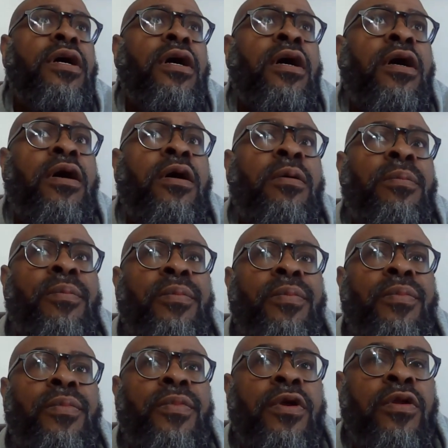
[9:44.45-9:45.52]
Um,
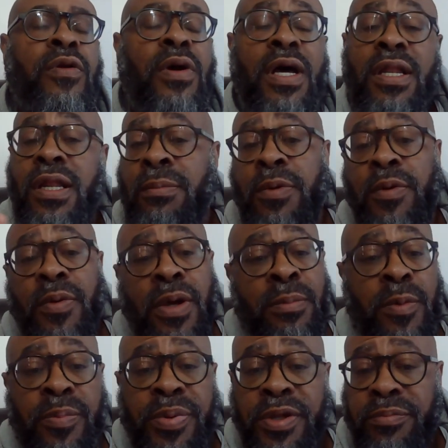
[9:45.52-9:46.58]
you know, I, am a I'm
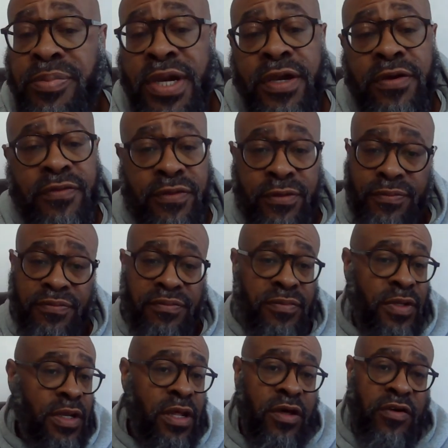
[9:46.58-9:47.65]
a Pitt panther,
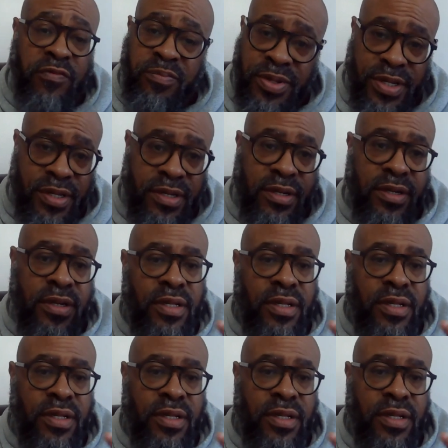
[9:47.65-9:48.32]
Love Pitt.